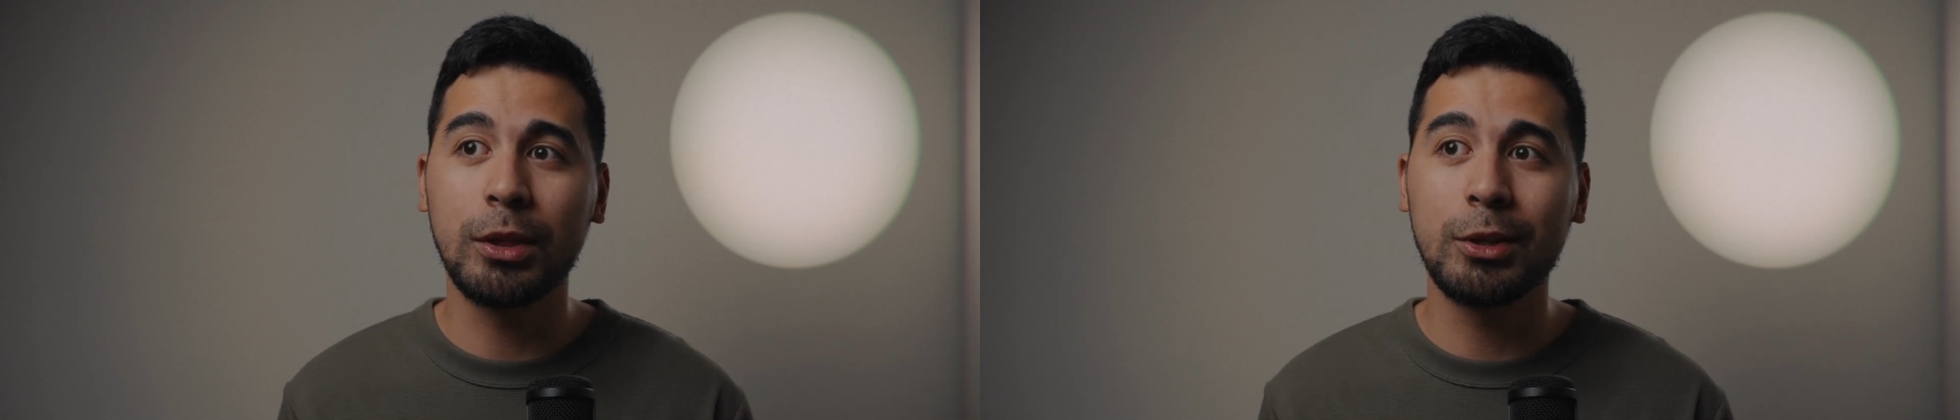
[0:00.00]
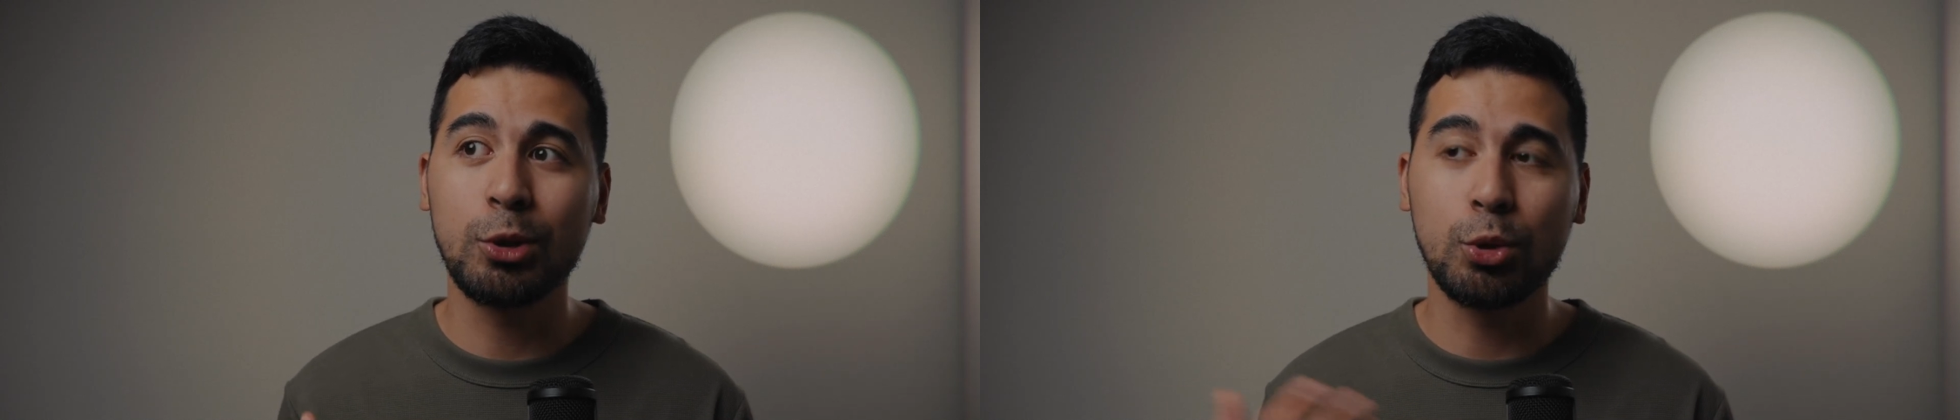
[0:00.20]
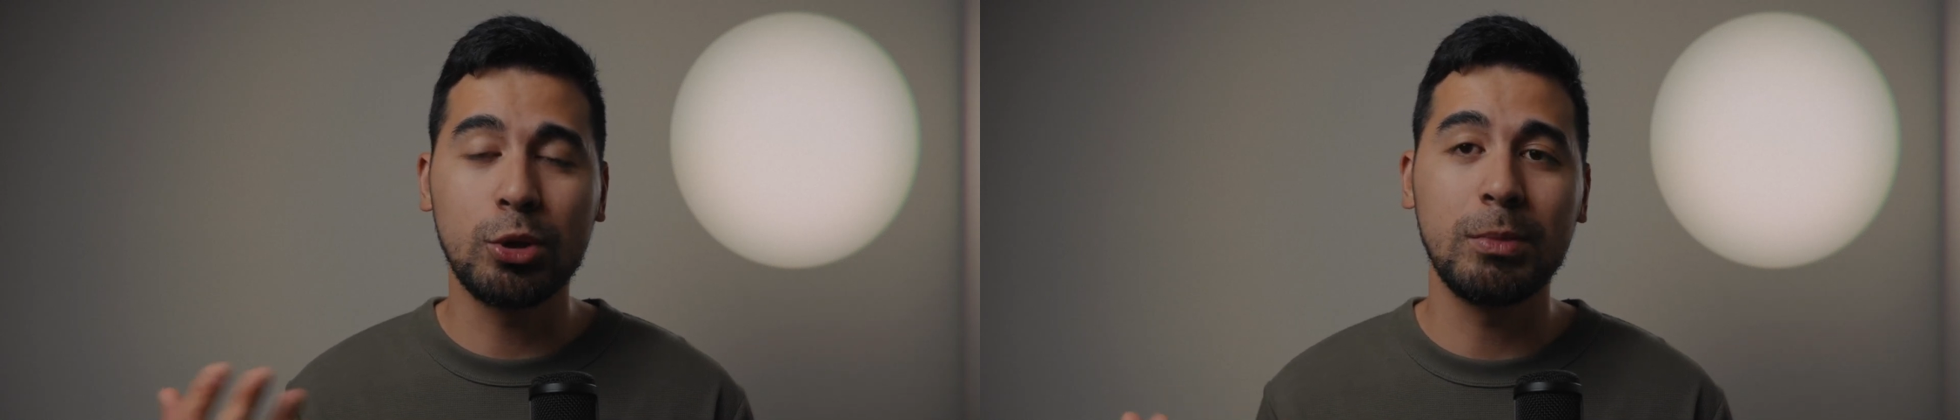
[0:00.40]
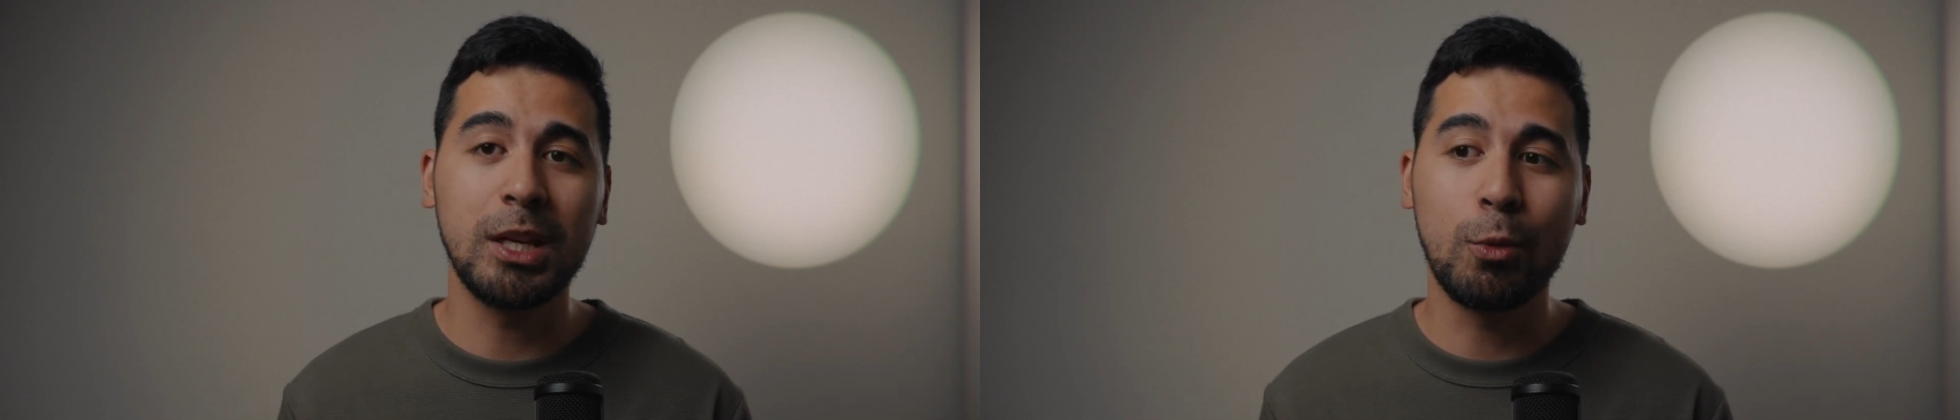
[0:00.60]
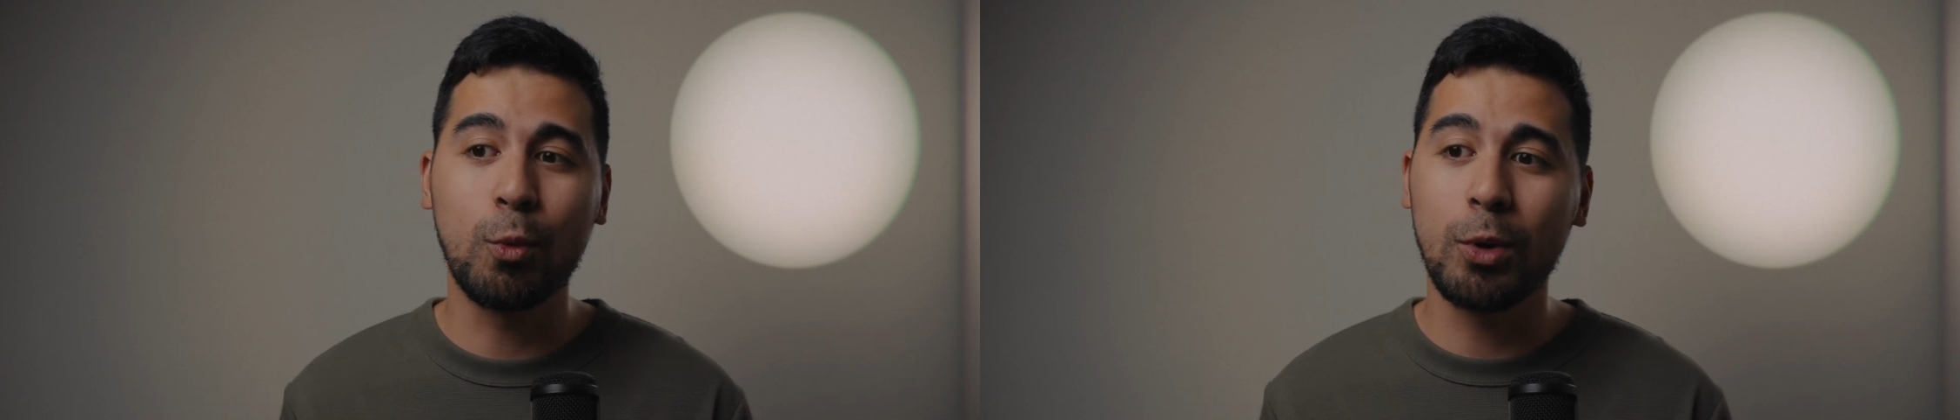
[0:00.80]
the social
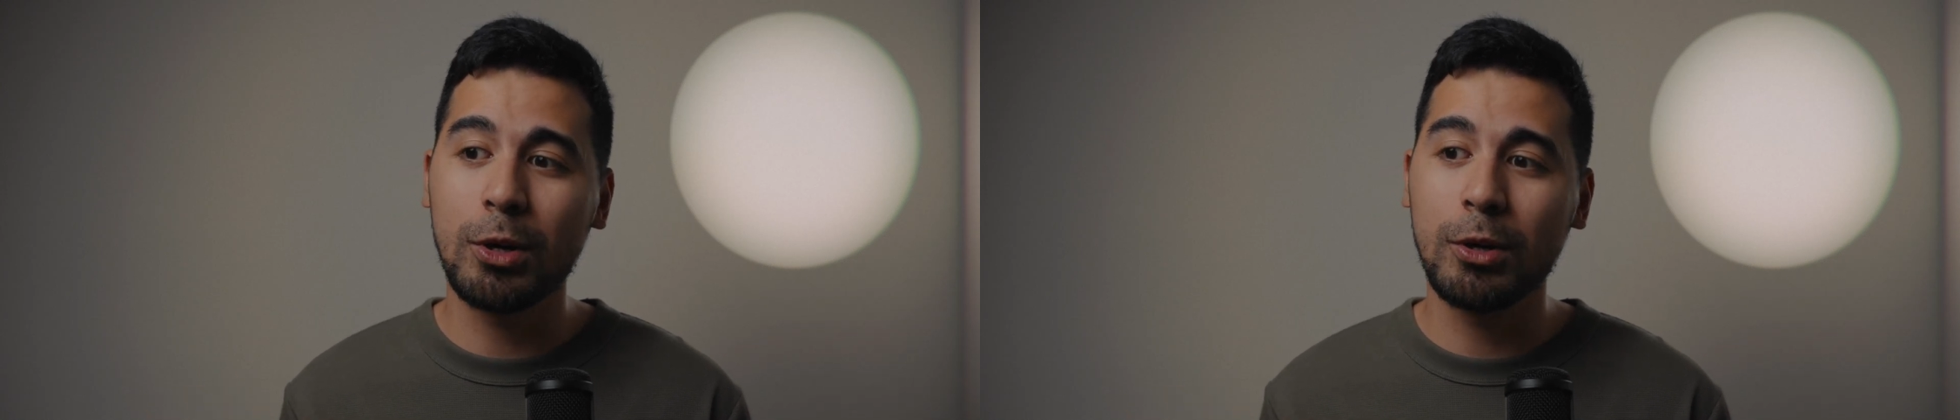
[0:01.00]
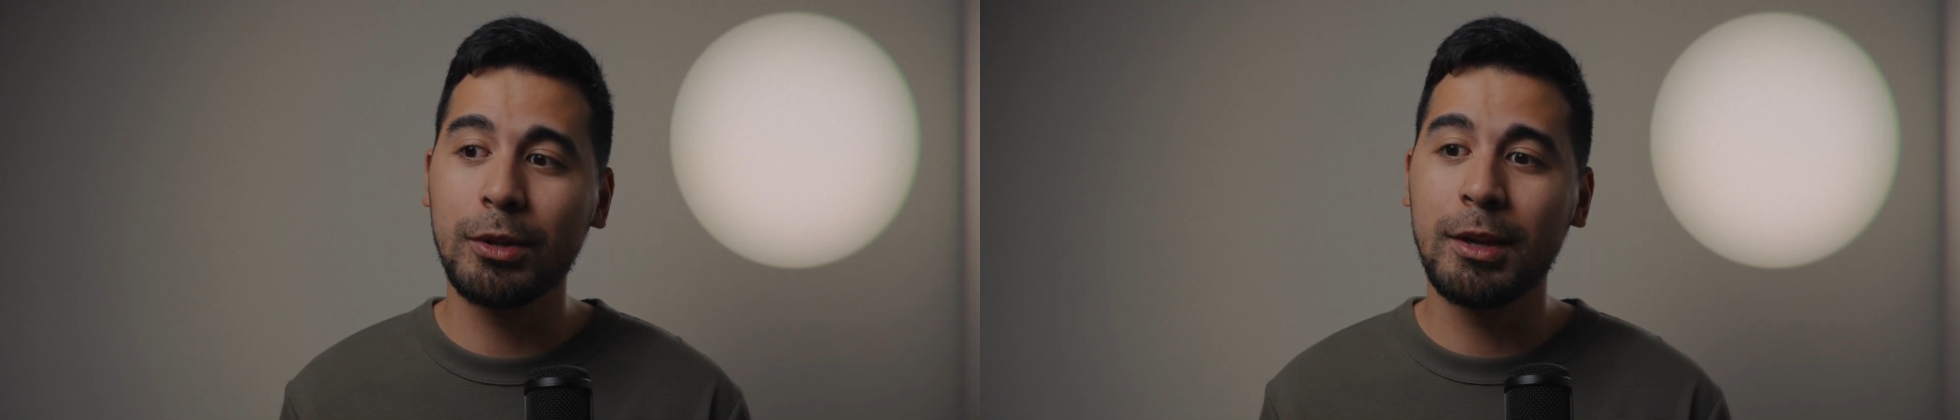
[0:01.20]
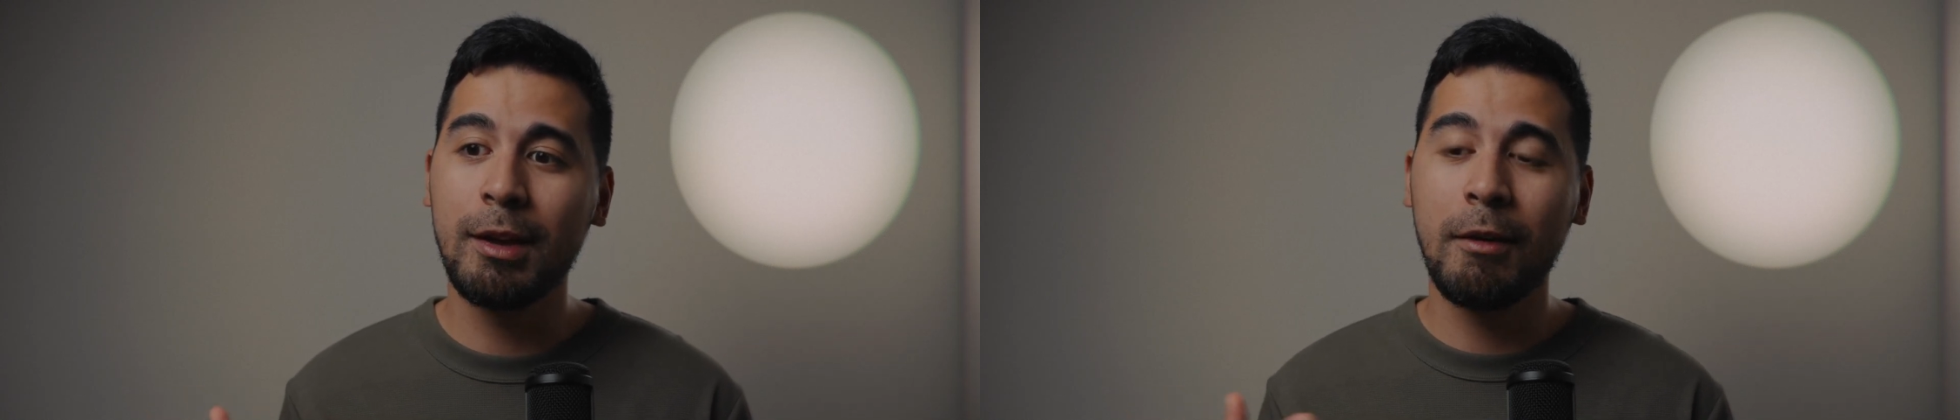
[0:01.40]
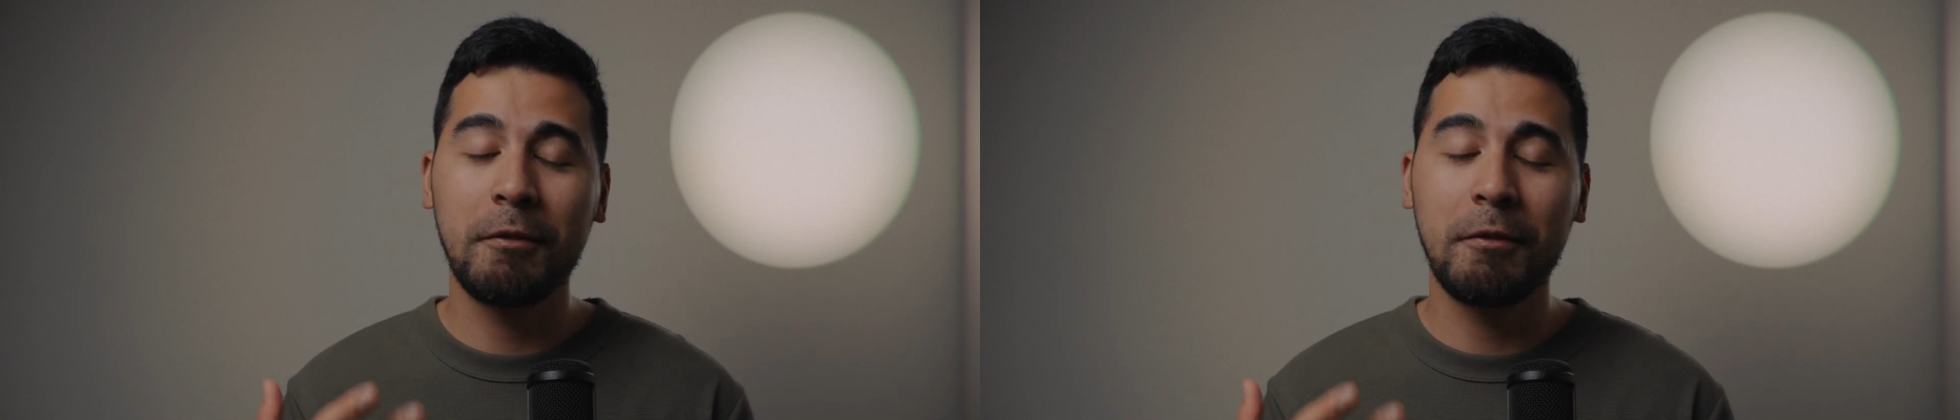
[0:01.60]
media world,